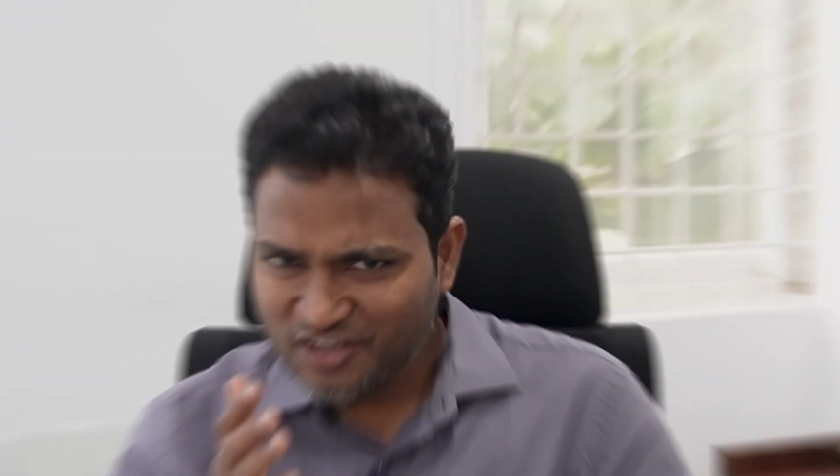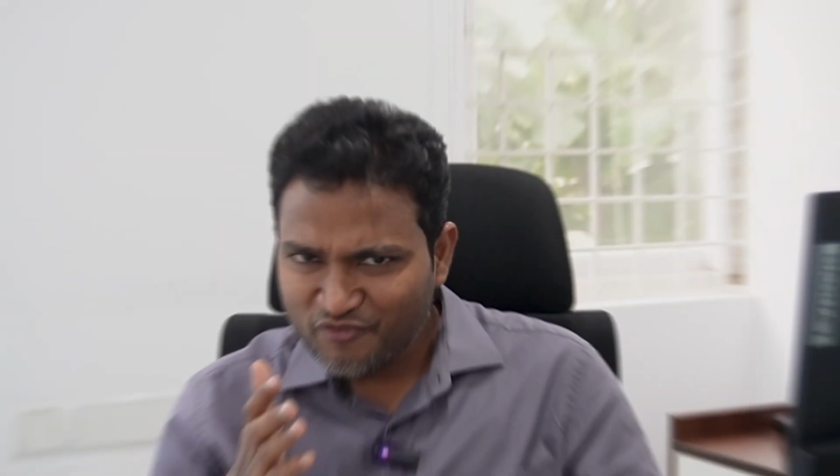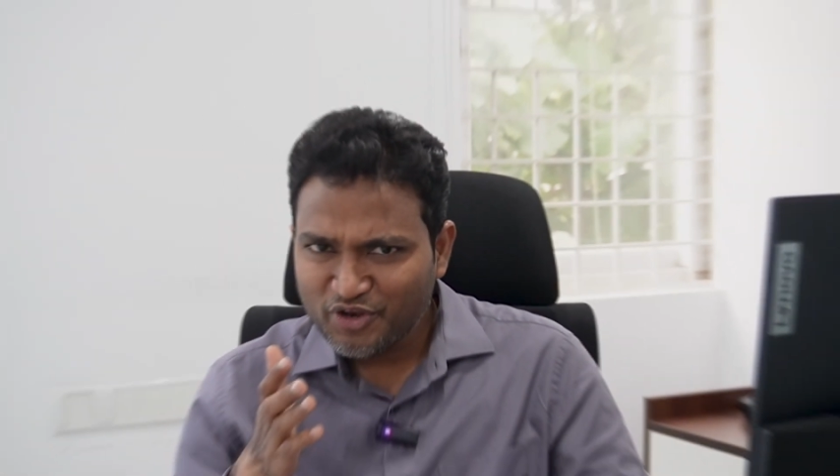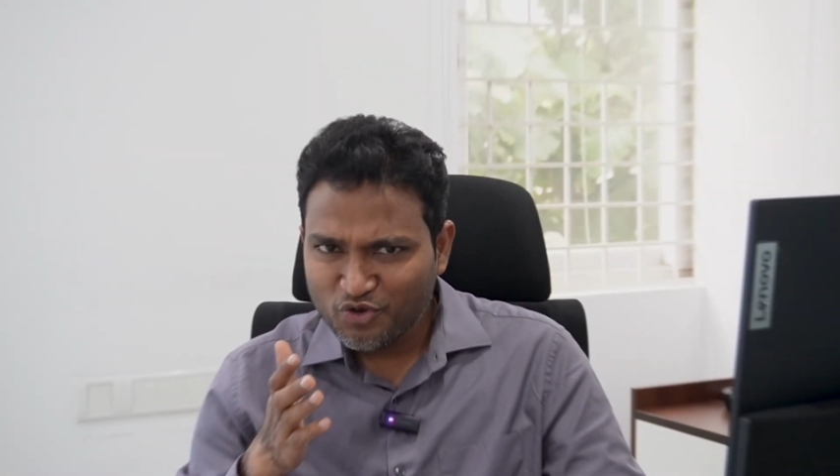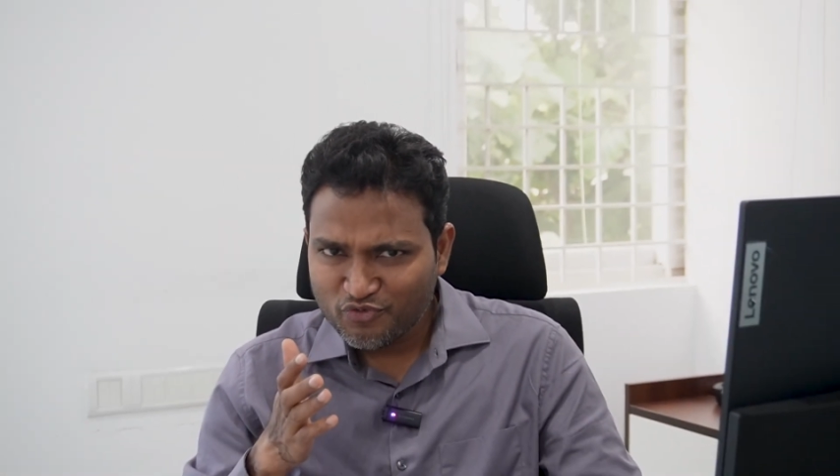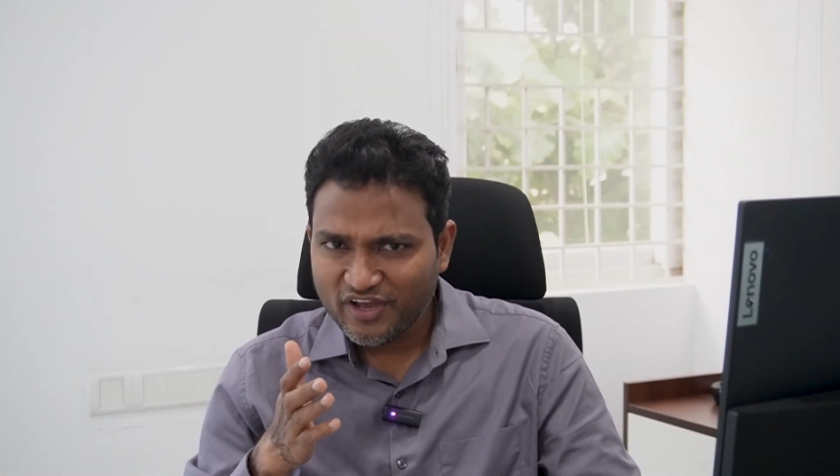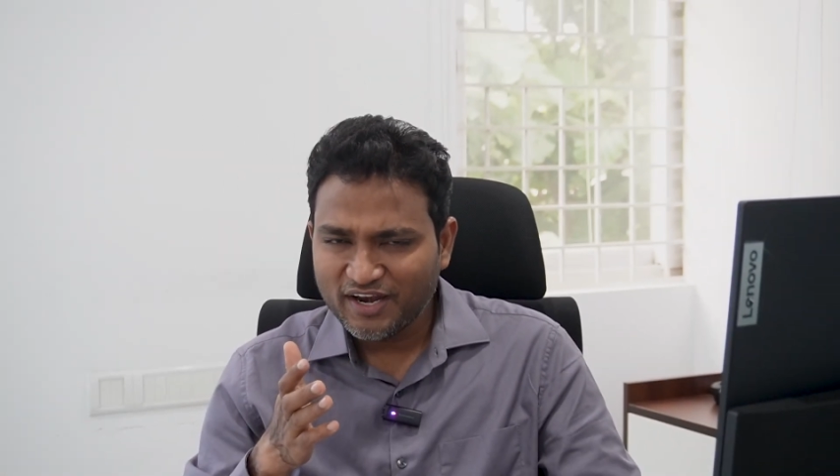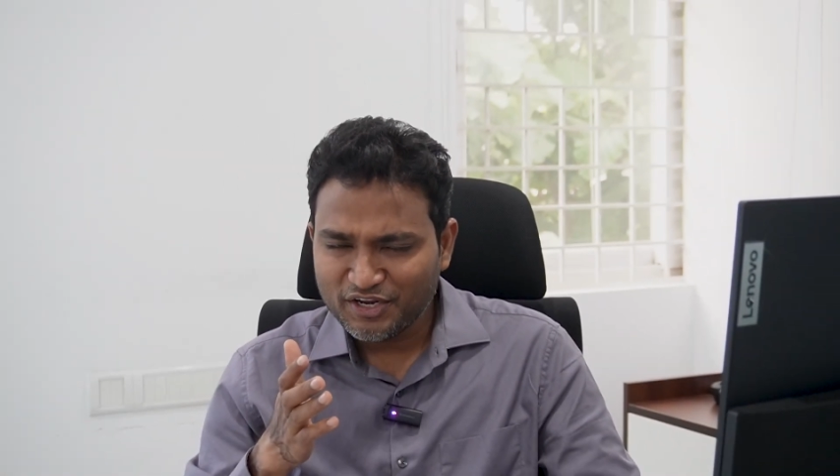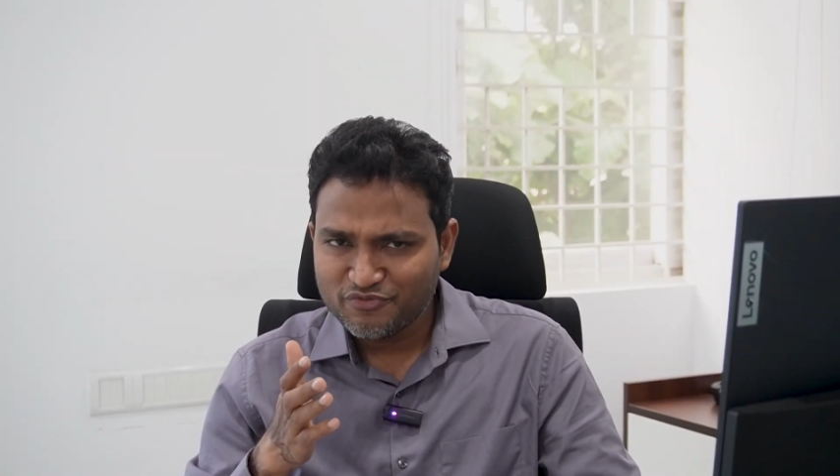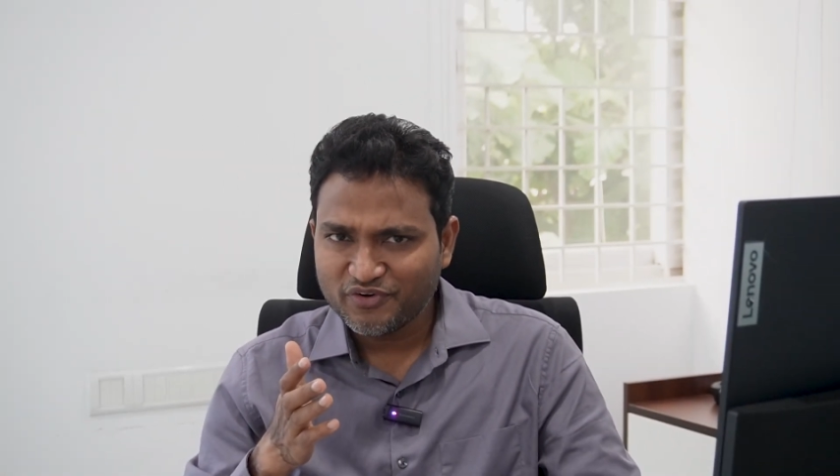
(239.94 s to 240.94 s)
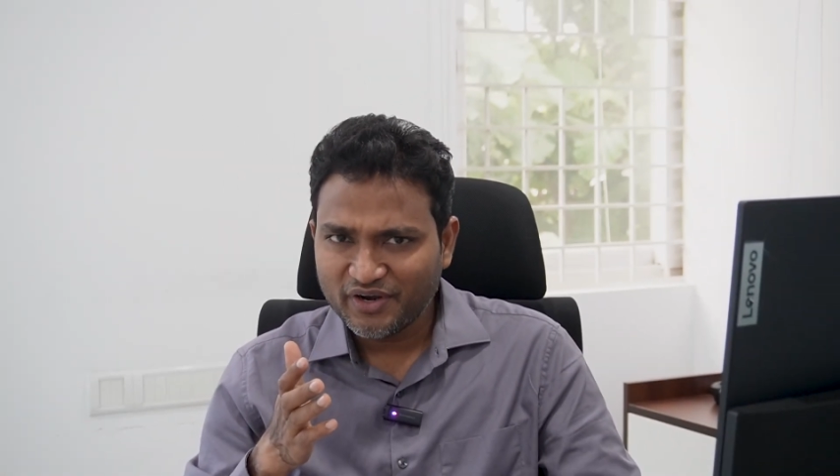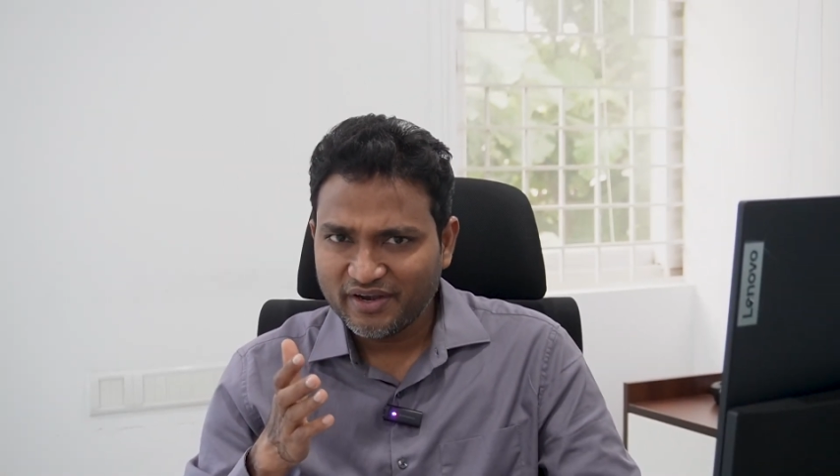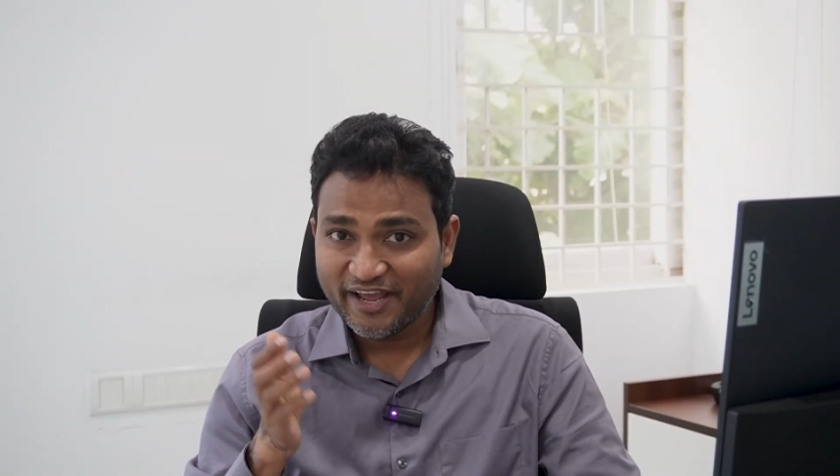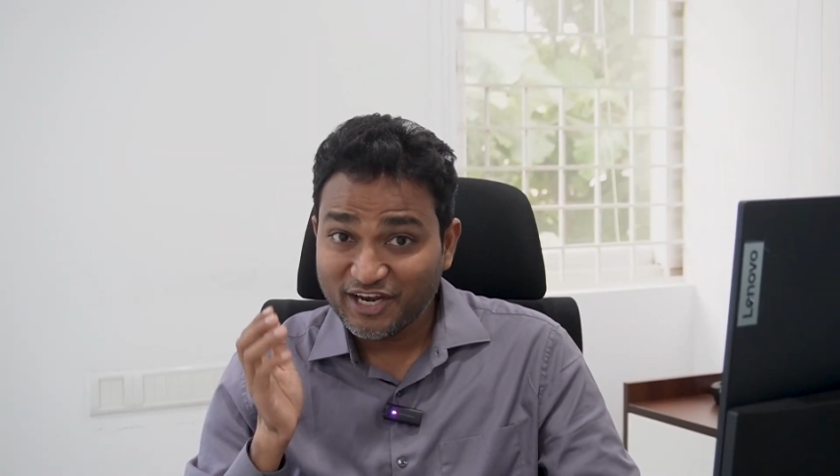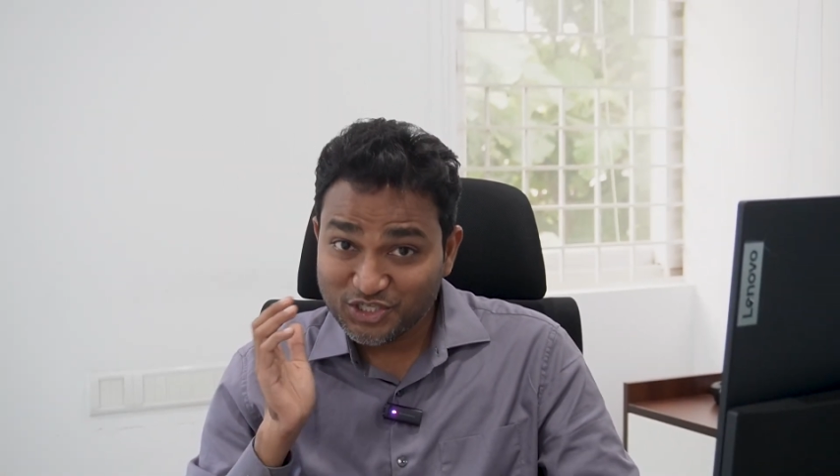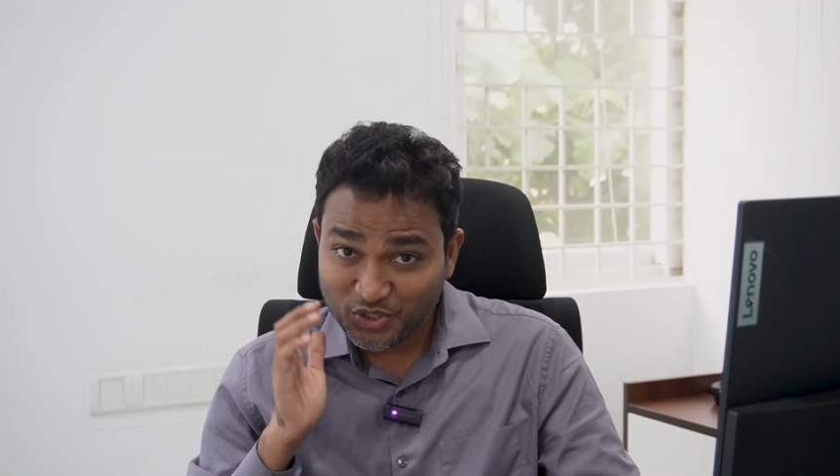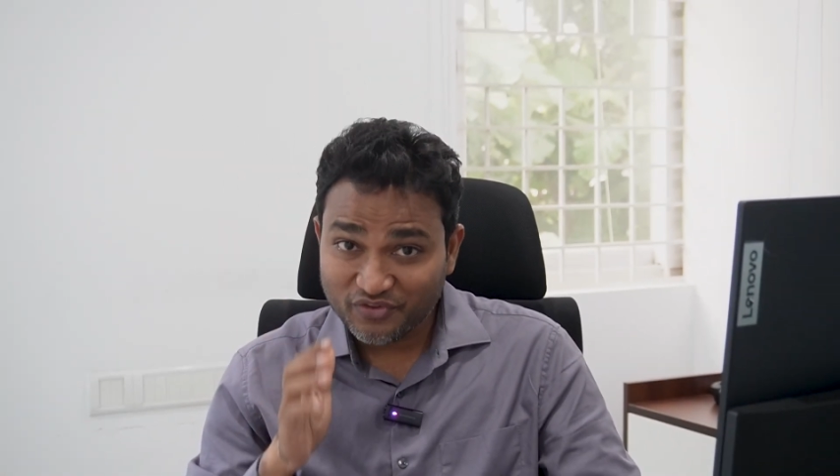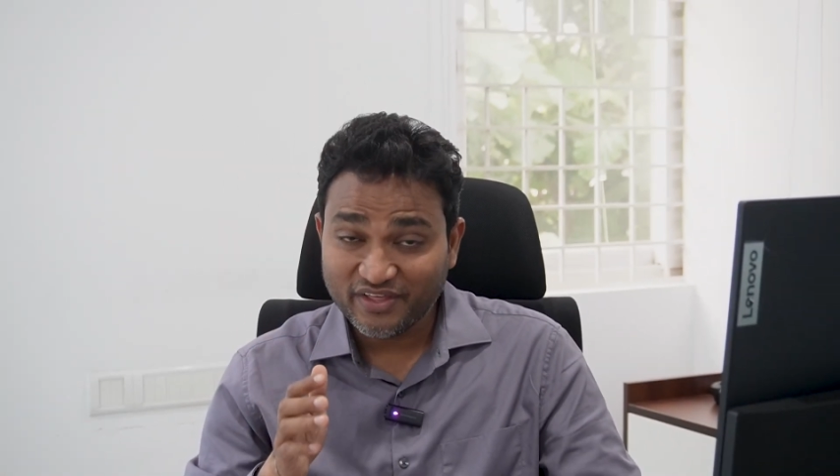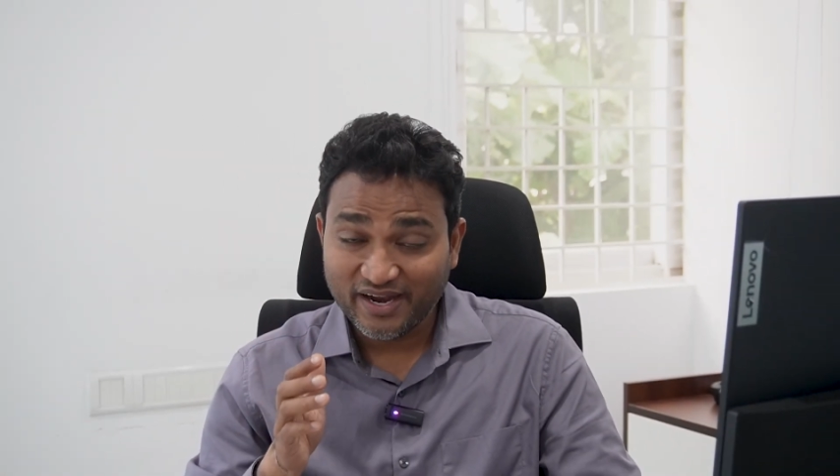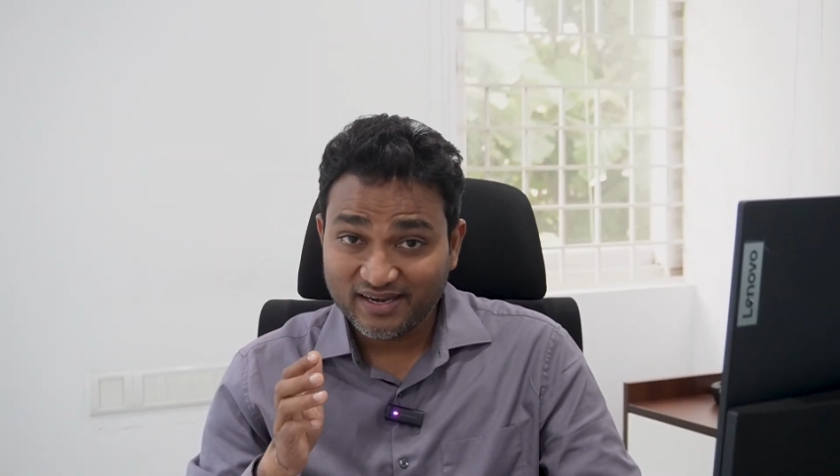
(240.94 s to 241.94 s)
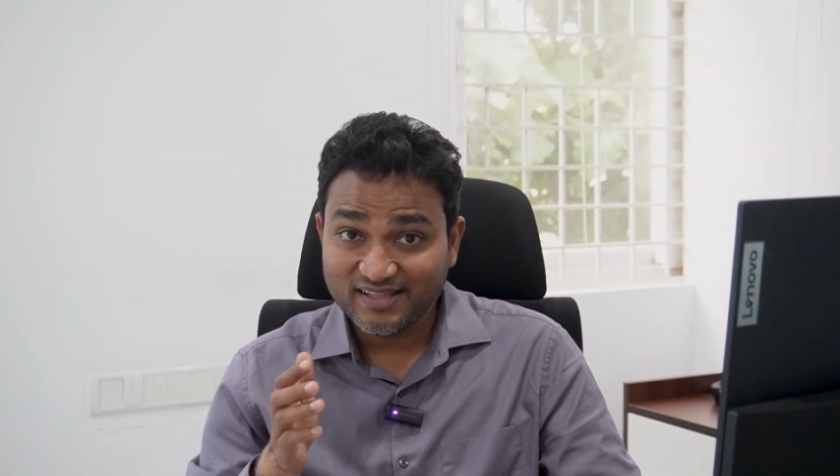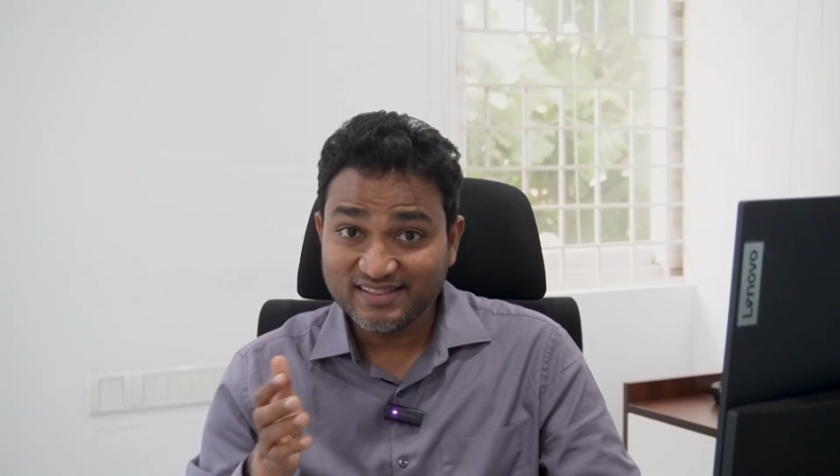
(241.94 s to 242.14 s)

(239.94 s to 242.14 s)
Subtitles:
time when you file refund, ensure that